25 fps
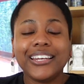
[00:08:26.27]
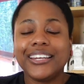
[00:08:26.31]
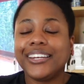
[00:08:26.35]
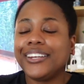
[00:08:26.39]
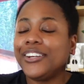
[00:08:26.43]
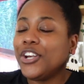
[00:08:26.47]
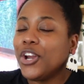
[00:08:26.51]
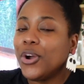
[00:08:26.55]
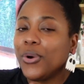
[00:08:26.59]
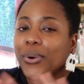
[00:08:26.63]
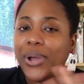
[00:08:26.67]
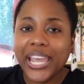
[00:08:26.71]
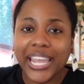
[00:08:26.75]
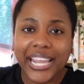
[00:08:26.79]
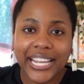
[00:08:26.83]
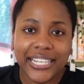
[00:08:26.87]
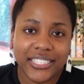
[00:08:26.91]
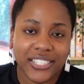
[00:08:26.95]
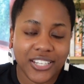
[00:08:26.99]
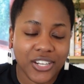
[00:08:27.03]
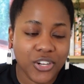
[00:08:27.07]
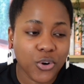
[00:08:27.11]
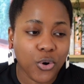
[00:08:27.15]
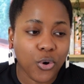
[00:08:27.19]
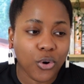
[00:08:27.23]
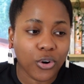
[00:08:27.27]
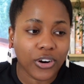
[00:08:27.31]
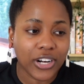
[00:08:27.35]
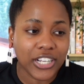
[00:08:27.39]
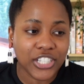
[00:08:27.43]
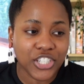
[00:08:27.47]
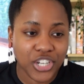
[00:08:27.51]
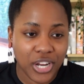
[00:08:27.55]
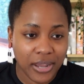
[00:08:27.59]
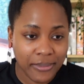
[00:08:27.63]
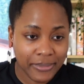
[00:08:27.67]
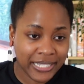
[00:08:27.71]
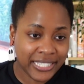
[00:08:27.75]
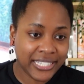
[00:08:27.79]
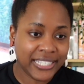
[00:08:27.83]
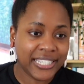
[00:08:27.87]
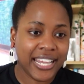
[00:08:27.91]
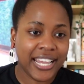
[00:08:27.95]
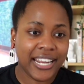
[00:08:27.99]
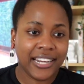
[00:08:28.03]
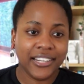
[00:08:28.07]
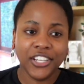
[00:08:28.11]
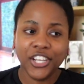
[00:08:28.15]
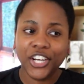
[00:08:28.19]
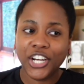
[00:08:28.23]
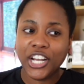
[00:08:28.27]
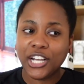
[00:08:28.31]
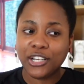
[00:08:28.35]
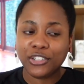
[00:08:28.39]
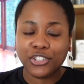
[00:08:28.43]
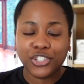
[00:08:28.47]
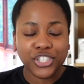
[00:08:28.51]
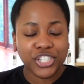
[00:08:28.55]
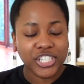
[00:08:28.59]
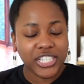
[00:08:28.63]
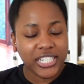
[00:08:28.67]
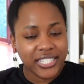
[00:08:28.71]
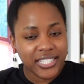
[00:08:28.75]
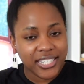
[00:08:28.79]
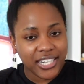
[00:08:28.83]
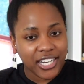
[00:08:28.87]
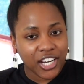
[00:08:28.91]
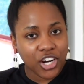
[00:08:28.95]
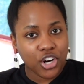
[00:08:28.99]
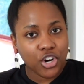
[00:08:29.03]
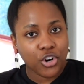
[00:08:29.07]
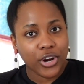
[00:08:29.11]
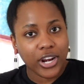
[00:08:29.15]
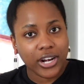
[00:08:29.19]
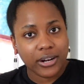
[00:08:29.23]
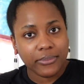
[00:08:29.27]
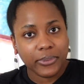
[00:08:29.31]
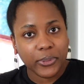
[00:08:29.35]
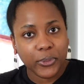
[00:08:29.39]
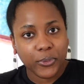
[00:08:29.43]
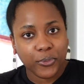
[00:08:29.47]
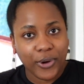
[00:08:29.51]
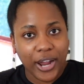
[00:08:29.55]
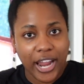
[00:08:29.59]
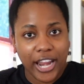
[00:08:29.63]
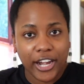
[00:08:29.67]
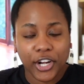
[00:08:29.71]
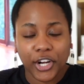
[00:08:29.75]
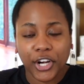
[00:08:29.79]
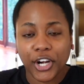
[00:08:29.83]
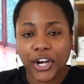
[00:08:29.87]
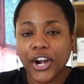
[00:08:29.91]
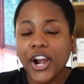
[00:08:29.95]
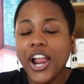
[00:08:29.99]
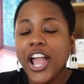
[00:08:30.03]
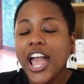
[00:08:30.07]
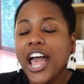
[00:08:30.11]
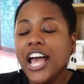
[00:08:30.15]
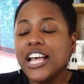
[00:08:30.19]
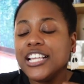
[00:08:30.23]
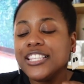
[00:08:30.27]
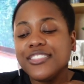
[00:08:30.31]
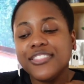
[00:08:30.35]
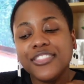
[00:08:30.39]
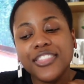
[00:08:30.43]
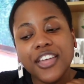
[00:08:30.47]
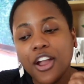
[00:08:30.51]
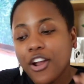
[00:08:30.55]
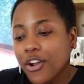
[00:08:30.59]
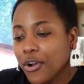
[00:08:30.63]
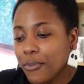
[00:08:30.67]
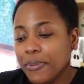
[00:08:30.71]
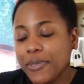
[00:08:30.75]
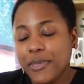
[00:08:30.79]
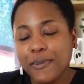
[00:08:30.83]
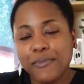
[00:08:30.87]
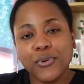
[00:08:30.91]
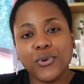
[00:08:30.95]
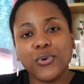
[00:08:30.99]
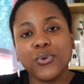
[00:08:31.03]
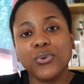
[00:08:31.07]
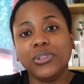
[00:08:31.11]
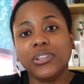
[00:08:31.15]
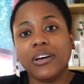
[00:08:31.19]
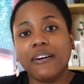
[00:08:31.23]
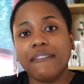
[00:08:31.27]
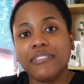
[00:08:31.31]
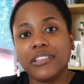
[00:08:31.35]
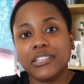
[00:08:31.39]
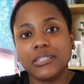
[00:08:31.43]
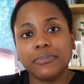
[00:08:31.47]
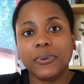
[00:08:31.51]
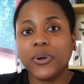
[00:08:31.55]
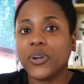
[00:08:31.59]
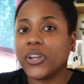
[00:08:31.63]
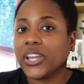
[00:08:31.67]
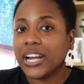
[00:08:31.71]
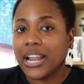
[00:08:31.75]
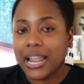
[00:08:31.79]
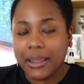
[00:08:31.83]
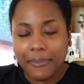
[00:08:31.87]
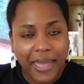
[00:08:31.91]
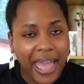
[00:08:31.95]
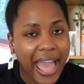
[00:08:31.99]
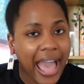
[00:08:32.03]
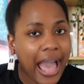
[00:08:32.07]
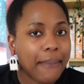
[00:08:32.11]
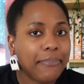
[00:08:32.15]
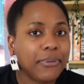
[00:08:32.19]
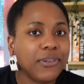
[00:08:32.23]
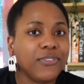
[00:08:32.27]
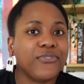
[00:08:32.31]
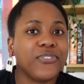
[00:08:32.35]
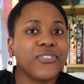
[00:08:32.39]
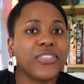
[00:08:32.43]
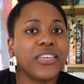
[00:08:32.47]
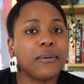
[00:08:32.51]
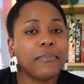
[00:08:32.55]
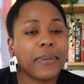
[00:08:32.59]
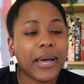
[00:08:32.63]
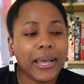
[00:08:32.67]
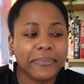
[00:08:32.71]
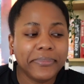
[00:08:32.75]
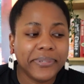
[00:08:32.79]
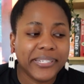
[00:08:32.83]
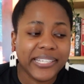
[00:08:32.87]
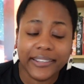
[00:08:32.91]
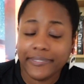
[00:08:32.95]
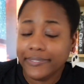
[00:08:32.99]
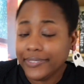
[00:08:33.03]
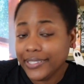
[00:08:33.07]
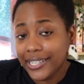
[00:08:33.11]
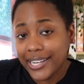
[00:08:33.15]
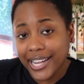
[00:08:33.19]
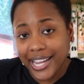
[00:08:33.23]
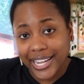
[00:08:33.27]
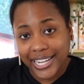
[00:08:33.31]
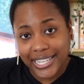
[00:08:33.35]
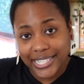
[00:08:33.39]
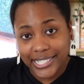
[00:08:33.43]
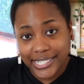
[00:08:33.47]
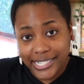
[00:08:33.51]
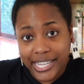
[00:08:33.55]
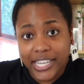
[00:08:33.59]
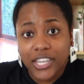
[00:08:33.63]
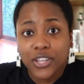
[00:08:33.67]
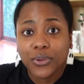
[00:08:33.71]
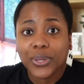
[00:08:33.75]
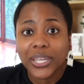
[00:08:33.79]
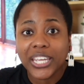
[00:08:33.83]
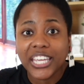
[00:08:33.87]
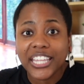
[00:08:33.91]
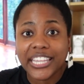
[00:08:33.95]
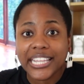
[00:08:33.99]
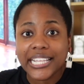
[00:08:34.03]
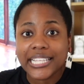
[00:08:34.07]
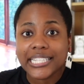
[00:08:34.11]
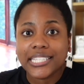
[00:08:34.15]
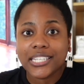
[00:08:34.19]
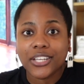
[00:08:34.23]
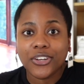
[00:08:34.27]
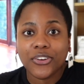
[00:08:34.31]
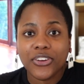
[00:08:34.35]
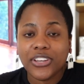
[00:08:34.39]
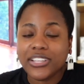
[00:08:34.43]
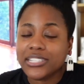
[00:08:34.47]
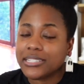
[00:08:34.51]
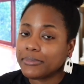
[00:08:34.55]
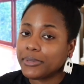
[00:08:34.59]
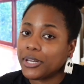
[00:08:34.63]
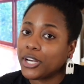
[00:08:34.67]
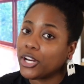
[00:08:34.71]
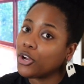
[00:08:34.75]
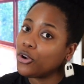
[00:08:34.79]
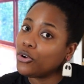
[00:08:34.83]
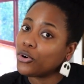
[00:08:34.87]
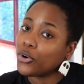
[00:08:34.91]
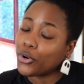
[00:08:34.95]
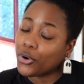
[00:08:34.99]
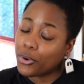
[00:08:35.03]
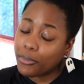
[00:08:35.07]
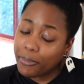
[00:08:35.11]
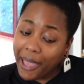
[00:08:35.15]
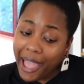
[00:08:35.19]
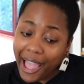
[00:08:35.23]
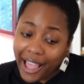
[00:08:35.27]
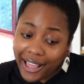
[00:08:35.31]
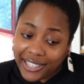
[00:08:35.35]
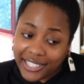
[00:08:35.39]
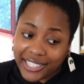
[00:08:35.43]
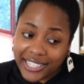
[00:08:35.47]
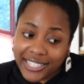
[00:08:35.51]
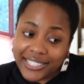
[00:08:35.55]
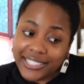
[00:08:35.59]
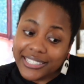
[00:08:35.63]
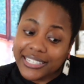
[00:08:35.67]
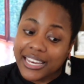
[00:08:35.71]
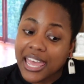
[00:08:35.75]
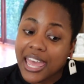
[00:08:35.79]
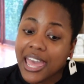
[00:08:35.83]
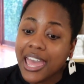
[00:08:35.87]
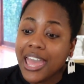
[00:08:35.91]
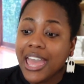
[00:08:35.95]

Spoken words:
No hate to Nora Jemisin, you know, she's an incredible writer. There are people who love this book and I'm happy for them. I'm definitely not continuing in that series. I'm gonna go to her backlist.